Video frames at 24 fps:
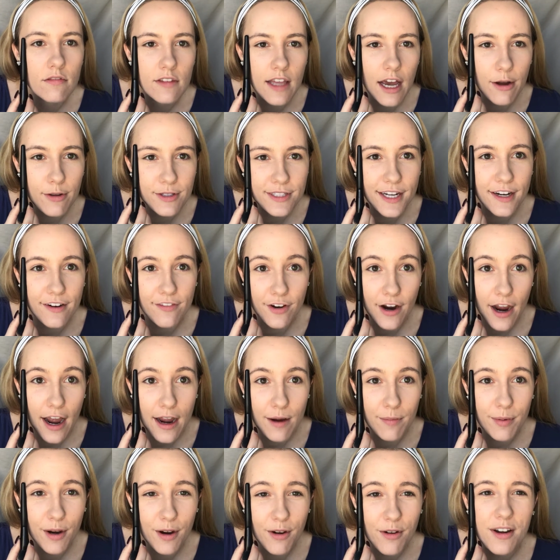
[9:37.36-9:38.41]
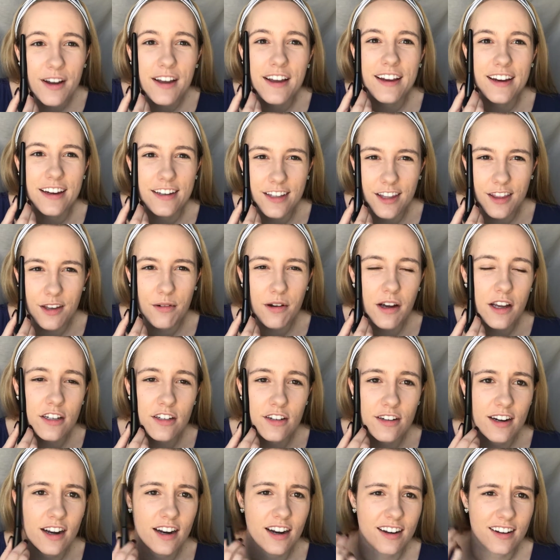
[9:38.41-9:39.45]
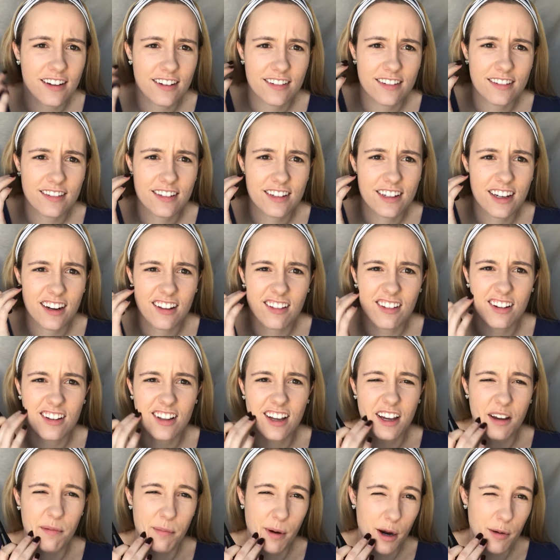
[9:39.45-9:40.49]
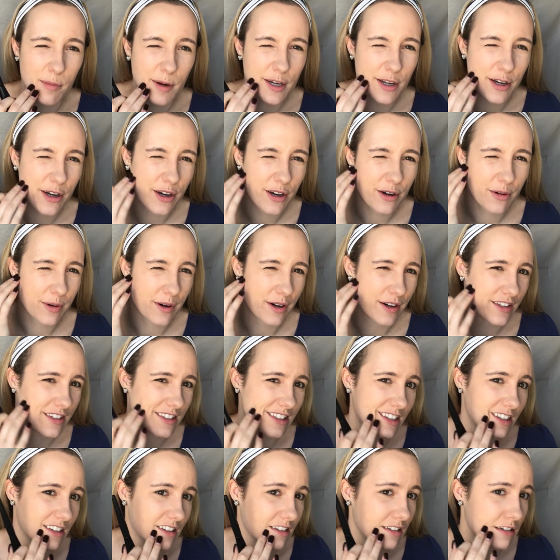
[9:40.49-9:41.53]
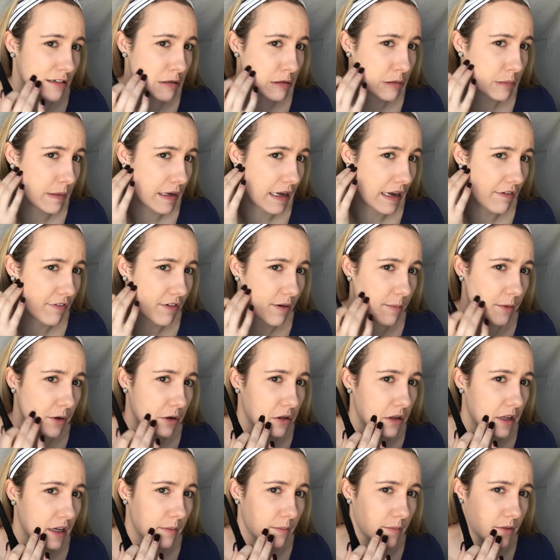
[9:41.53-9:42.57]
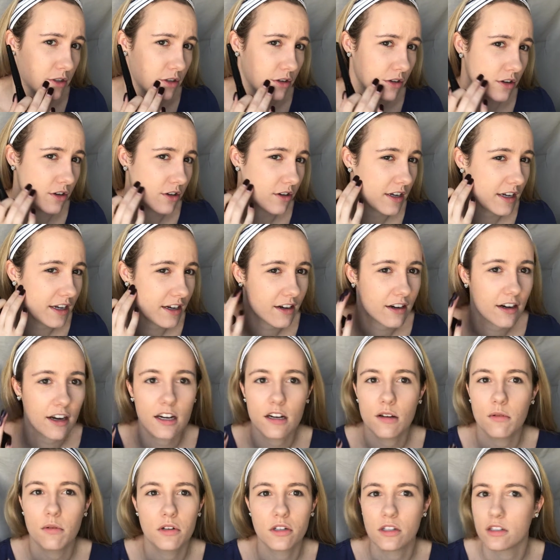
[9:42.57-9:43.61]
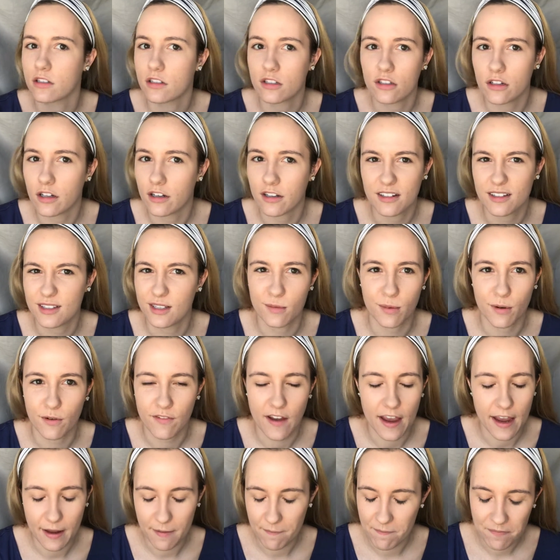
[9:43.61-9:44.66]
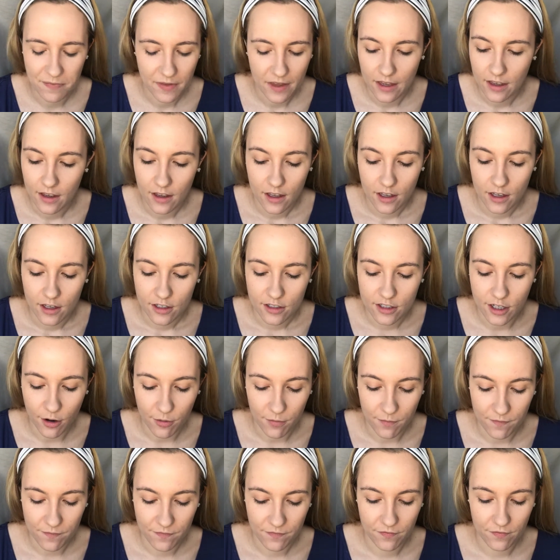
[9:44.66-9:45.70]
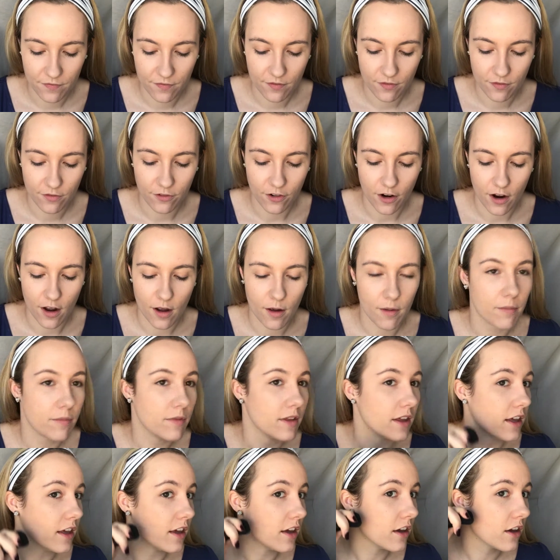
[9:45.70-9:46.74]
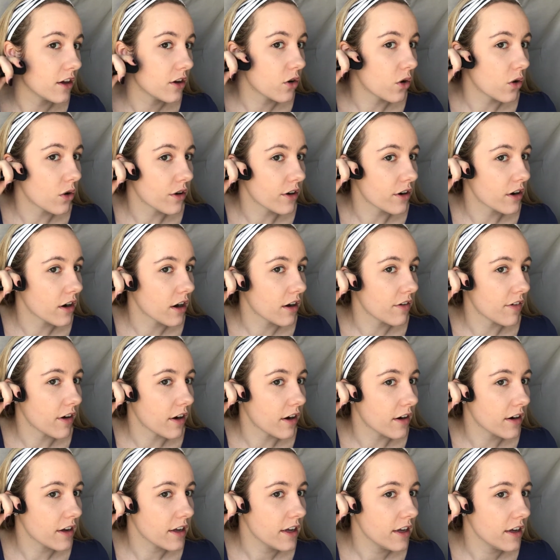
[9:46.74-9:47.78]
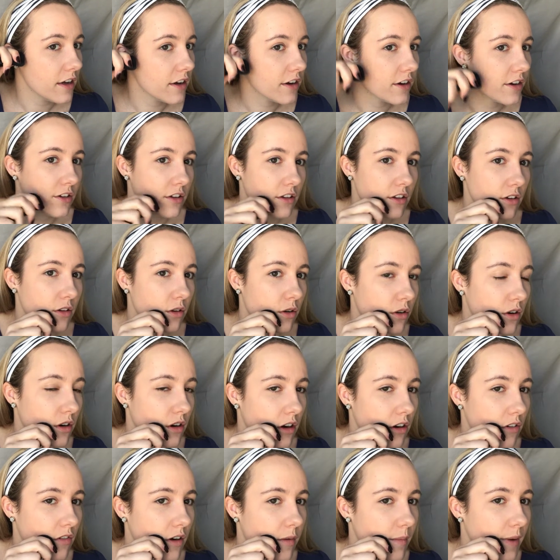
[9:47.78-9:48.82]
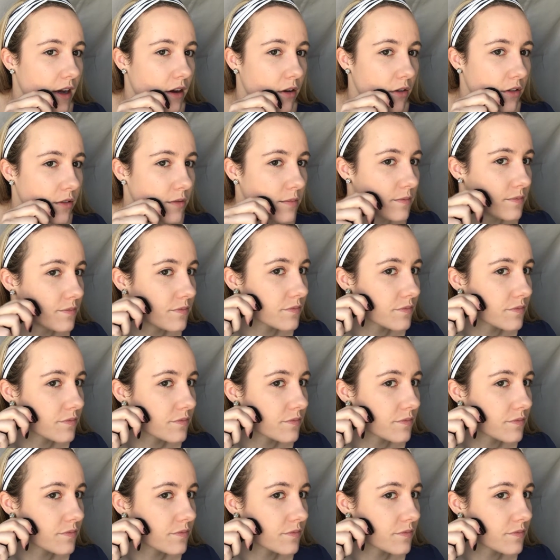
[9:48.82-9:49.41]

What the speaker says: outside of your eyebrow, because otherwise you're gonna look like a Barbie doll where it's like all the way from your lip to your ear, and it will just look super fake. So from the corner of our ear to the corner of our mouth,